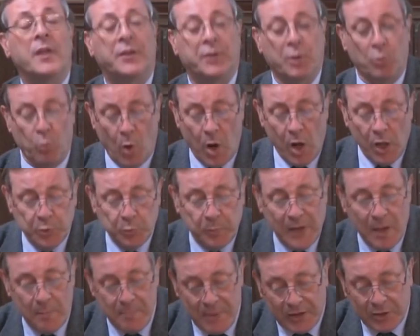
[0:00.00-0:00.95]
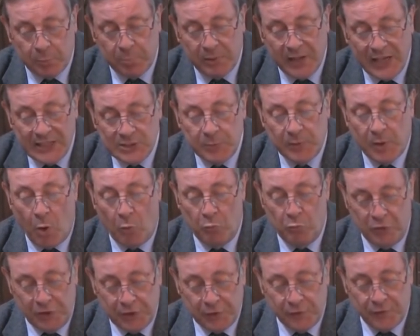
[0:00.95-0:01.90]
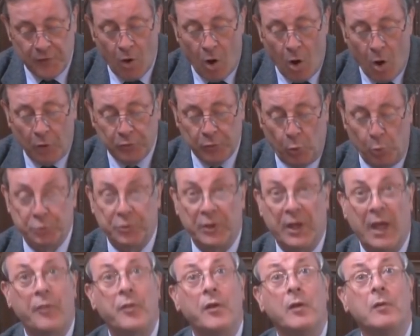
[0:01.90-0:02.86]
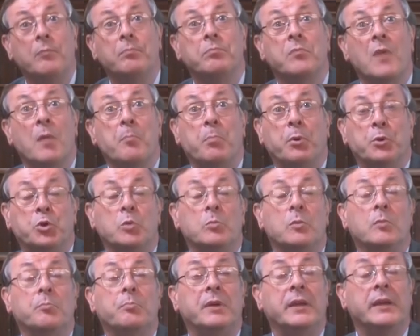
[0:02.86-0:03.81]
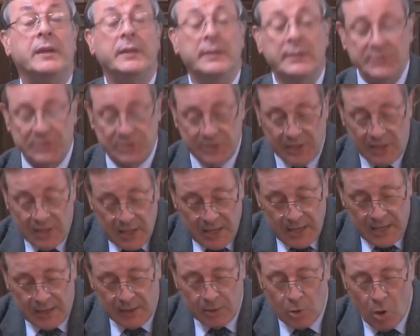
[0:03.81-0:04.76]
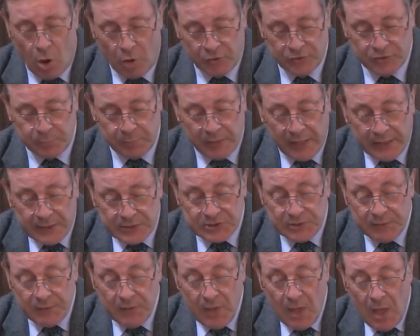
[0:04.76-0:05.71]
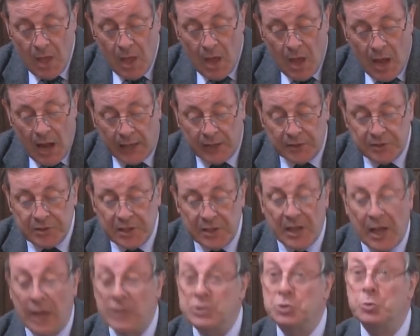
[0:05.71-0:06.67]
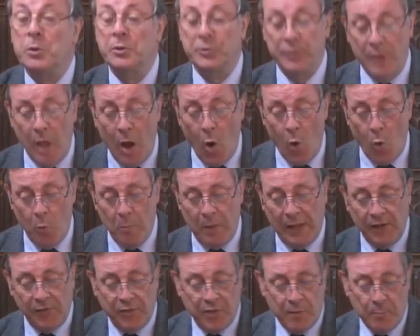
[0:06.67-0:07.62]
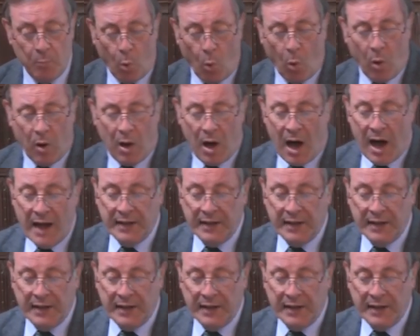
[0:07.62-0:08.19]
that the world would be a better place if we got rid of God altogether and put human beings in God's place. And indeed, as you all know, many of the more